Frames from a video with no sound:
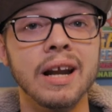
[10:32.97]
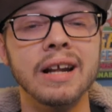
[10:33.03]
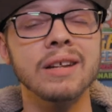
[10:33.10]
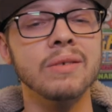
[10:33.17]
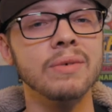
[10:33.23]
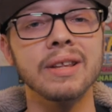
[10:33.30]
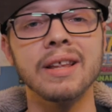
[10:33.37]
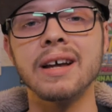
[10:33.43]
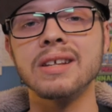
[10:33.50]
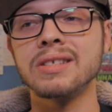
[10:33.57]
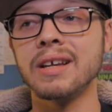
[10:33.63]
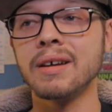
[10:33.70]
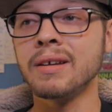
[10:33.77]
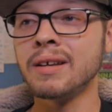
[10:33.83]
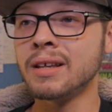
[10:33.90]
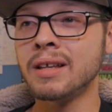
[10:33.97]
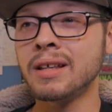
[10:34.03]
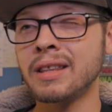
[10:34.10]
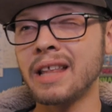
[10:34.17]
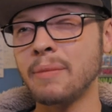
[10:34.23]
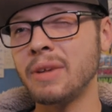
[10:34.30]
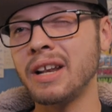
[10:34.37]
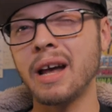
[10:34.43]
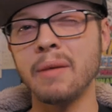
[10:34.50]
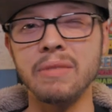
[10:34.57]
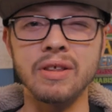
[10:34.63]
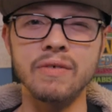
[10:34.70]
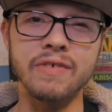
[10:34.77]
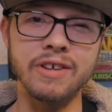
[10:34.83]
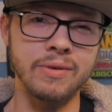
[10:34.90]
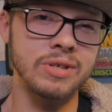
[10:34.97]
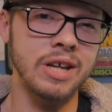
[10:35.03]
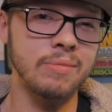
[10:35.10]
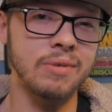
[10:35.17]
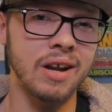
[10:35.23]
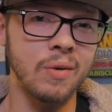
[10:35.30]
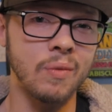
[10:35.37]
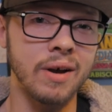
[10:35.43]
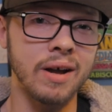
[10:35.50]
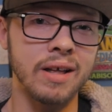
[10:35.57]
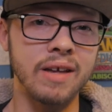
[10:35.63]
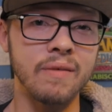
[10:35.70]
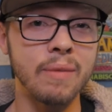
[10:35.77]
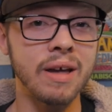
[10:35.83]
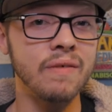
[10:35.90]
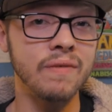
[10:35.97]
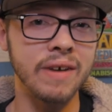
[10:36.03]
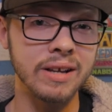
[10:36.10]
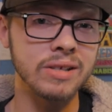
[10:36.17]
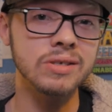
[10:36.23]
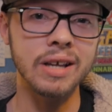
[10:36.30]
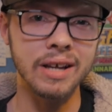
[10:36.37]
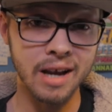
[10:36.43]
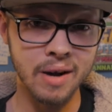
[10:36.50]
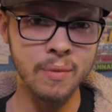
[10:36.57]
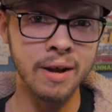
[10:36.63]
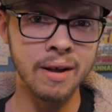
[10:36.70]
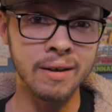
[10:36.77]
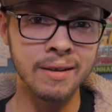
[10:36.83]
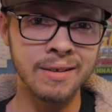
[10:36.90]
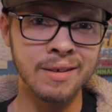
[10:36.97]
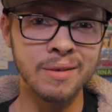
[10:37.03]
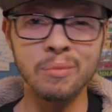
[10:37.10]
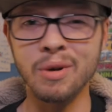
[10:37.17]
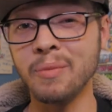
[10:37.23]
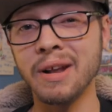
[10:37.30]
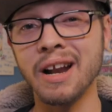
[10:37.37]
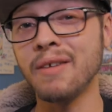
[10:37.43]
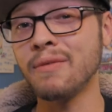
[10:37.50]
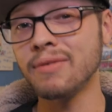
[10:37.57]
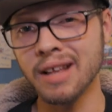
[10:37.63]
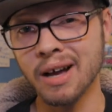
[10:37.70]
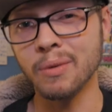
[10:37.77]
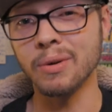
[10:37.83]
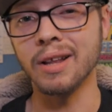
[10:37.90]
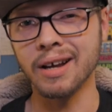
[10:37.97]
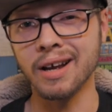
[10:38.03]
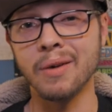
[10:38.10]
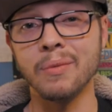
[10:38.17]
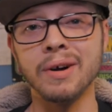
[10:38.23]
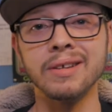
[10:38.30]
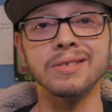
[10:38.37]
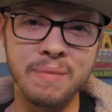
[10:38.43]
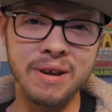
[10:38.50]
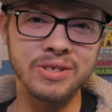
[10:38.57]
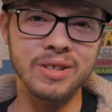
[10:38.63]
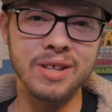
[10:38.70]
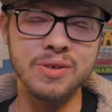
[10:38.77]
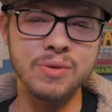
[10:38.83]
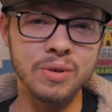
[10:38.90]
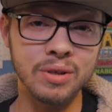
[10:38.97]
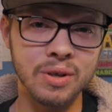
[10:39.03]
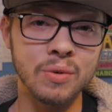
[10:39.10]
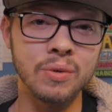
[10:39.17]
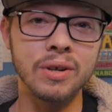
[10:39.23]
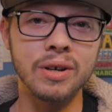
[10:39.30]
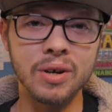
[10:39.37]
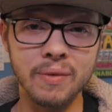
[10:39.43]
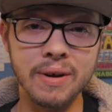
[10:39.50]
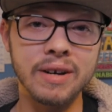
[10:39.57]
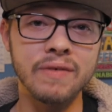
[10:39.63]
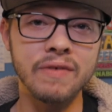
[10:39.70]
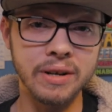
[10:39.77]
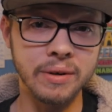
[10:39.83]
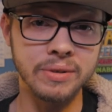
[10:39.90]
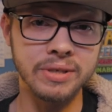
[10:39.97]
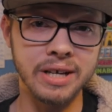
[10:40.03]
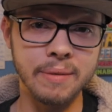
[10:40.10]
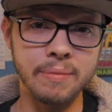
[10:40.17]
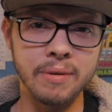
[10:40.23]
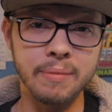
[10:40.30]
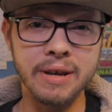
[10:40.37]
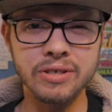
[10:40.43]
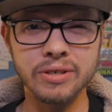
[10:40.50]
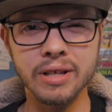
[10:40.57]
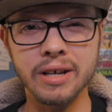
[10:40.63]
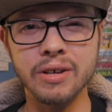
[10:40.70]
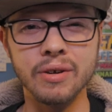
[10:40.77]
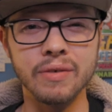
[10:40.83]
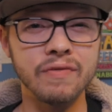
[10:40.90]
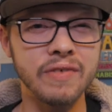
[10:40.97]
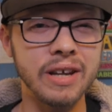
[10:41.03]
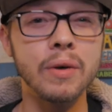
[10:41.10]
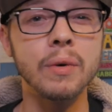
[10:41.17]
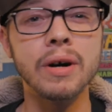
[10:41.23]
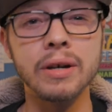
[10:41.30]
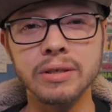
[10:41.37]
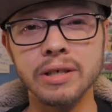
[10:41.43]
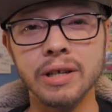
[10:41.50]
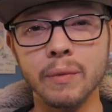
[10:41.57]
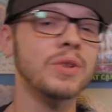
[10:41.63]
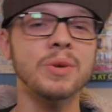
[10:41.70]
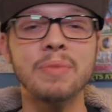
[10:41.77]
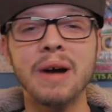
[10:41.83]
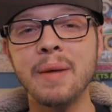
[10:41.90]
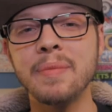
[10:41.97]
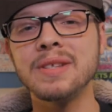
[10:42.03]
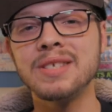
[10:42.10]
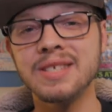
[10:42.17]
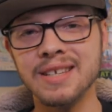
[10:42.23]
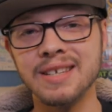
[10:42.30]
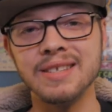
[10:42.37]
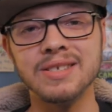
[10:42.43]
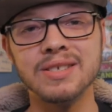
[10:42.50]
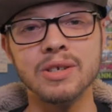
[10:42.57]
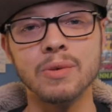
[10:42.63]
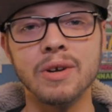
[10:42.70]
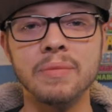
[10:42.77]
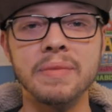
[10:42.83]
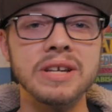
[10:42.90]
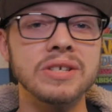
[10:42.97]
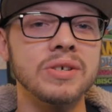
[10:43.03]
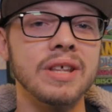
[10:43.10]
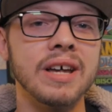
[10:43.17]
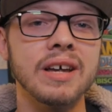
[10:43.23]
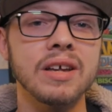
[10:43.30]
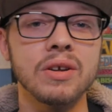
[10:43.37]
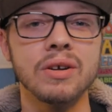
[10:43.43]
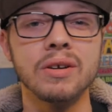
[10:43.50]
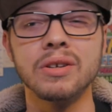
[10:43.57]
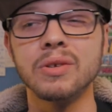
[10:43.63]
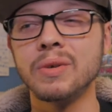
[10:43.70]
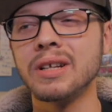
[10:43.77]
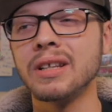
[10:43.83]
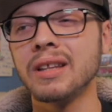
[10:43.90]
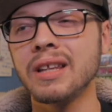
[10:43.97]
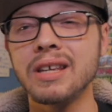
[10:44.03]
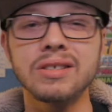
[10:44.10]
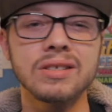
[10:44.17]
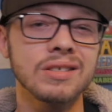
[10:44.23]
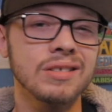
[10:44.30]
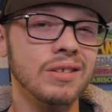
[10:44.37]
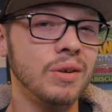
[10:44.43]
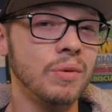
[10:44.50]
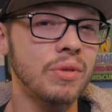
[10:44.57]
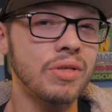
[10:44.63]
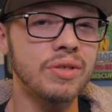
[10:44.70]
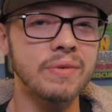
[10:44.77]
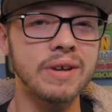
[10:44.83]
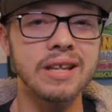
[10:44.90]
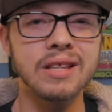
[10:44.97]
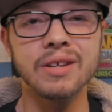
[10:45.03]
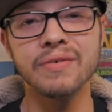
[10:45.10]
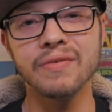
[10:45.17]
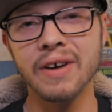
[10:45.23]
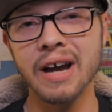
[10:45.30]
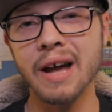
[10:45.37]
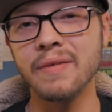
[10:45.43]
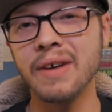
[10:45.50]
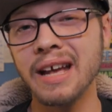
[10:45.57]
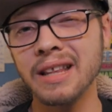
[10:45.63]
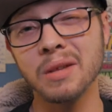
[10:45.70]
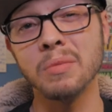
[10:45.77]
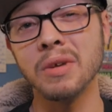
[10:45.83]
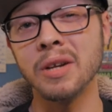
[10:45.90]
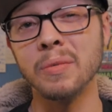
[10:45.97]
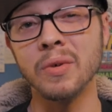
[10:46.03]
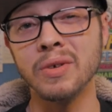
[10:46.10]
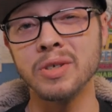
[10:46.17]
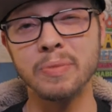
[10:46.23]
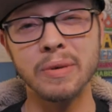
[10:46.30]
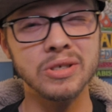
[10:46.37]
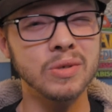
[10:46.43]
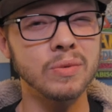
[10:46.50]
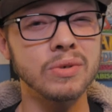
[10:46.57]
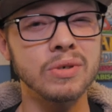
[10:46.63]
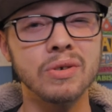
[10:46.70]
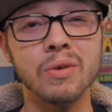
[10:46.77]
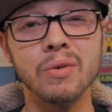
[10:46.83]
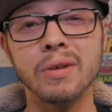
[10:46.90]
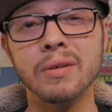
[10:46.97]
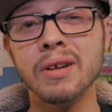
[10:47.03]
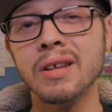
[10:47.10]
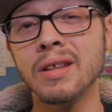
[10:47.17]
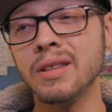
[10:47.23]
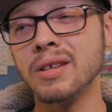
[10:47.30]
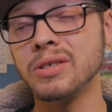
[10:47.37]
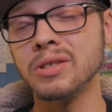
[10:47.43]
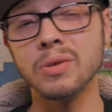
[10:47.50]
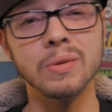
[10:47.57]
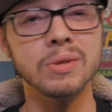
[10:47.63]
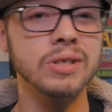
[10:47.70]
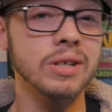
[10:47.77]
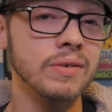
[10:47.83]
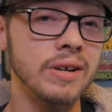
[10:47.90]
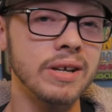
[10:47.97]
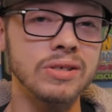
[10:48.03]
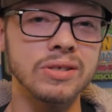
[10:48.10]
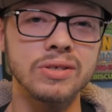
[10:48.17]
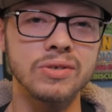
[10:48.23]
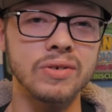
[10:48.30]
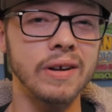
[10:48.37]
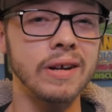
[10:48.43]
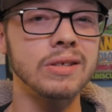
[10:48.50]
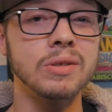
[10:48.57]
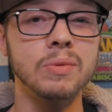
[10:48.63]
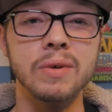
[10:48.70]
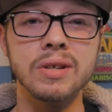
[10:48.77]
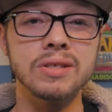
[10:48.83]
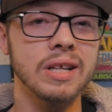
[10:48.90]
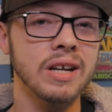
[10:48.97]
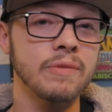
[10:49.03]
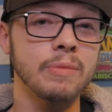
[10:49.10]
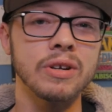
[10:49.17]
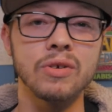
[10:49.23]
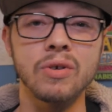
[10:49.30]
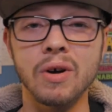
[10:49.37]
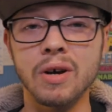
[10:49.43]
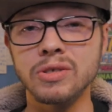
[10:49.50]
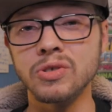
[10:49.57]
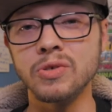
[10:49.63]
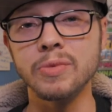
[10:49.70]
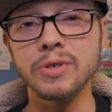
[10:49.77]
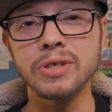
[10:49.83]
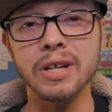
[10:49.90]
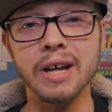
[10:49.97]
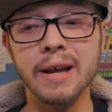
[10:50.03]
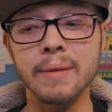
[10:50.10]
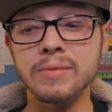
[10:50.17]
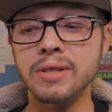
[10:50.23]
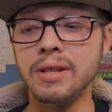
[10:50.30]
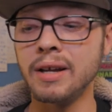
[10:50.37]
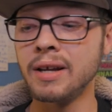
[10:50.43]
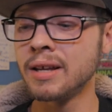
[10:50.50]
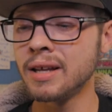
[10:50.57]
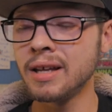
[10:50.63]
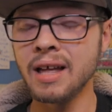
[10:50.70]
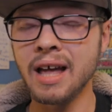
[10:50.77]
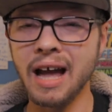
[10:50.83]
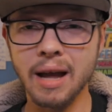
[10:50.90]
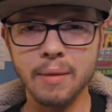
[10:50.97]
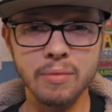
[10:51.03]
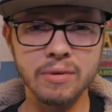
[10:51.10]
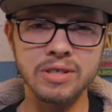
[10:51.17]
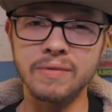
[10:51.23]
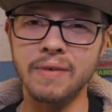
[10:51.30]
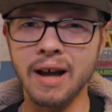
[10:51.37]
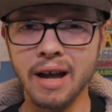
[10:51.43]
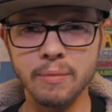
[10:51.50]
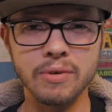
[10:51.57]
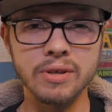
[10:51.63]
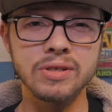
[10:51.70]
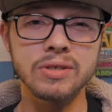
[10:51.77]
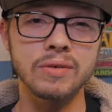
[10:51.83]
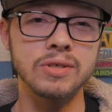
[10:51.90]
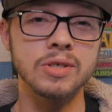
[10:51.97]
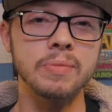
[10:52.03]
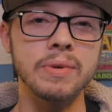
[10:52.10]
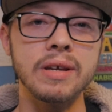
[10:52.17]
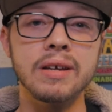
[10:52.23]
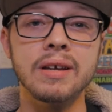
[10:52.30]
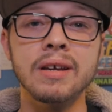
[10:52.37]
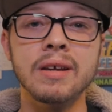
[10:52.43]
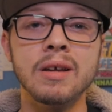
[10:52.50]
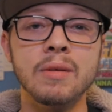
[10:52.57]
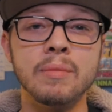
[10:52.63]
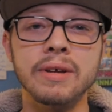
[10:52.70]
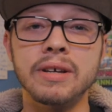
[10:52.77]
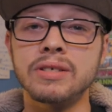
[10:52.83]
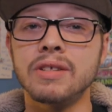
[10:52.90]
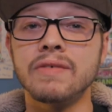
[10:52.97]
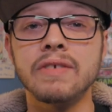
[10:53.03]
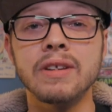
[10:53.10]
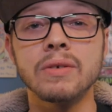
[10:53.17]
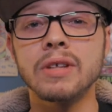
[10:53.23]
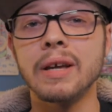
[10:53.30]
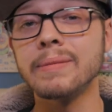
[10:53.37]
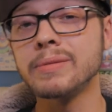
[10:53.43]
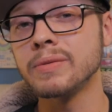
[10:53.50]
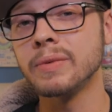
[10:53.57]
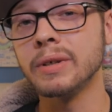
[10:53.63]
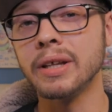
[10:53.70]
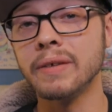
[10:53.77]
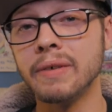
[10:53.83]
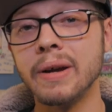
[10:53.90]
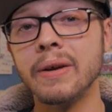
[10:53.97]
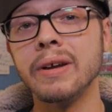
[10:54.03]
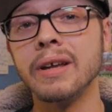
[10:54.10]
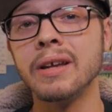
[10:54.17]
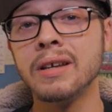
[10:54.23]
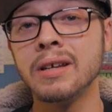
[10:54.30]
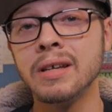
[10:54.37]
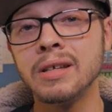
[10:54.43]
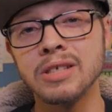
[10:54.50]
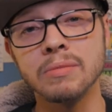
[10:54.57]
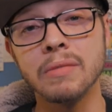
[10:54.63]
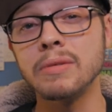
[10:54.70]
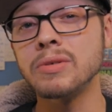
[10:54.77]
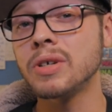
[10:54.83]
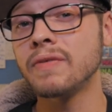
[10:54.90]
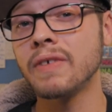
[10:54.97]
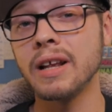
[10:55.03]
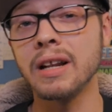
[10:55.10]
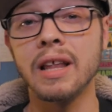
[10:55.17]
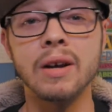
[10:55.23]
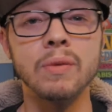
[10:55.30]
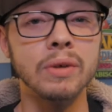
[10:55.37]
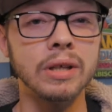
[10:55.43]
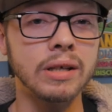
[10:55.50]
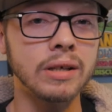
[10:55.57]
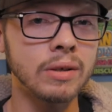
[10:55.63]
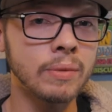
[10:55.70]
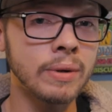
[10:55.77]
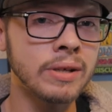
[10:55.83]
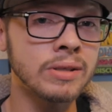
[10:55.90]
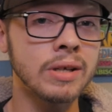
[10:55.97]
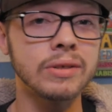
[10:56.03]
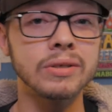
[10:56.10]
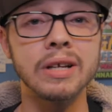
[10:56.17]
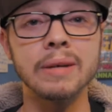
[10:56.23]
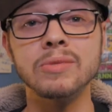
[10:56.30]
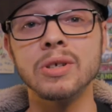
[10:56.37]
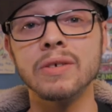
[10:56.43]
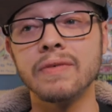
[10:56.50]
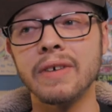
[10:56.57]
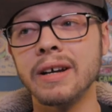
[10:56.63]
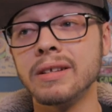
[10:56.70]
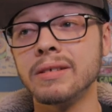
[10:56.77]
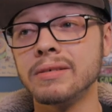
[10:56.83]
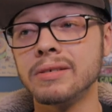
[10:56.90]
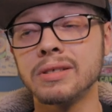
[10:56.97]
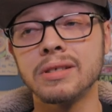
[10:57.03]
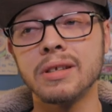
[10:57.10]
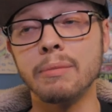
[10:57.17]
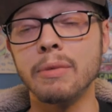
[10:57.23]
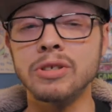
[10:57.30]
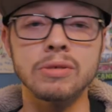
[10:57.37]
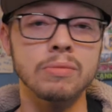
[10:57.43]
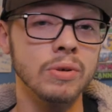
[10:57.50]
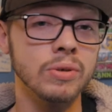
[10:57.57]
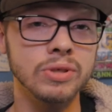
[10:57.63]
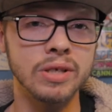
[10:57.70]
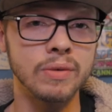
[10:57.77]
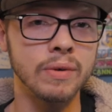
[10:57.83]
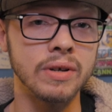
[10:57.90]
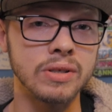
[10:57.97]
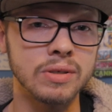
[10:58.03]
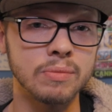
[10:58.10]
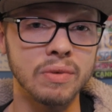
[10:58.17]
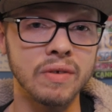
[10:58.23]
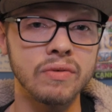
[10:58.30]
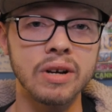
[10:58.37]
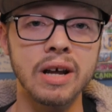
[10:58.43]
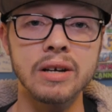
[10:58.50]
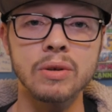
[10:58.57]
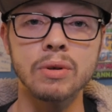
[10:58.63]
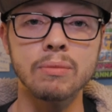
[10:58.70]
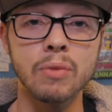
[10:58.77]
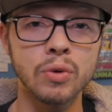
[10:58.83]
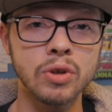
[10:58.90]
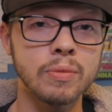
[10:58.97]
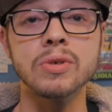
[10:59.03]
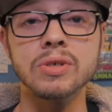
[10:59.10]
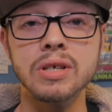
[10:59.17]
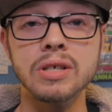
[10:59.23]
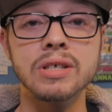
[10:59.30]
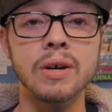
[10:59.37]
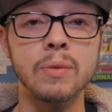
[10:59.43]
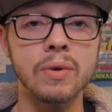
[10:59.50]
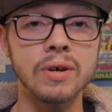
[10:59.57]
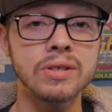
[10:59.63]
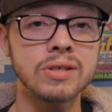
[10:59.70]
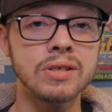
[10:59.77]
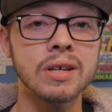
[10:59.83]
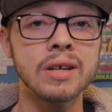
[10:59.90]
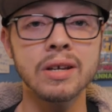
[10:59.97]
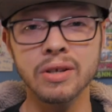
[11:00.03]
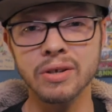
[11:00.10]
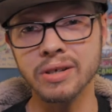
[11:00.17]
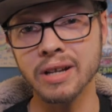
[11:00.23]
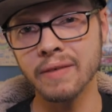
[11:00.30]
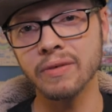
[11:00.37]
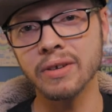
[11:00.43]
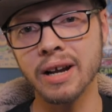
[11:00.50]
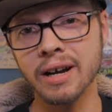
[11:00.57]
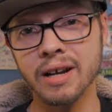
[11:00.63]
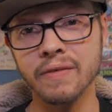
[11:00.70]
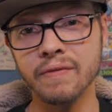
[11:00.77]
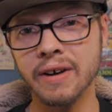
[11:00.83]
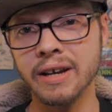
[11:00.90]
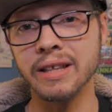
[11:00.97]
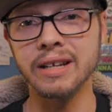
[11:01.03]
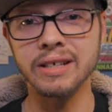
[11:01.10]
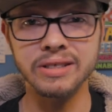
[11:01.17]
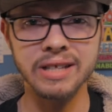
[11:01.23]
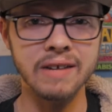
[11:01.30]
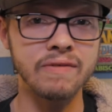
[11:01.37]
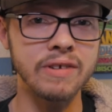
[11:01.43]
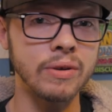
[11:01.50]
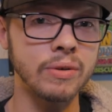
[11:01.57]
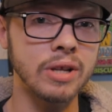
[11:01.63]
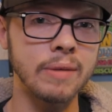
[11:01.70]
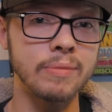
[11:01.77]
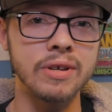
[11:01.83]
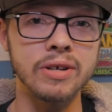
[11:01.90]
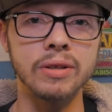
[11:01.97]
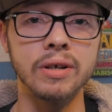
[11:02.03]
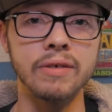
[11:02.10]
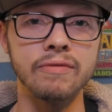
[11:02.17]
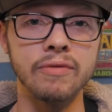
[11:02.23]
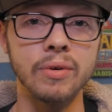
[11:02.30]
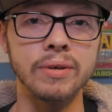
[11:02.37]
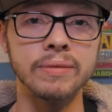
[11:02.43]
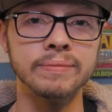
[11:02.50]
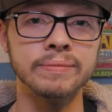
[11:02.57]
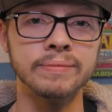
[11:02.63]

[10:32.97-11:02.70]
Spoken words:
I didn't realize that that may not be the phenotype that I want. It may veg like I want, but it may not flower like I want. Make sure that you clone the correct phenotype and make sure that you're pheno hunting. When you're popping seeds, you wanna make sure that you're doing at least, you know, 3 to 5 at the minimum, especially when you're growing these newer generation strains, the ones that have been crossed numerous times, the hybrids of hybrids, so to speak, because the phenotypes really vary. Sometimes you can find a lot of really good ones, other times you can find just a bunch of bullshit ones. But if you're not doing multiple seeds at once, you're definitely not gonna find that exact phenotype that you're looking for.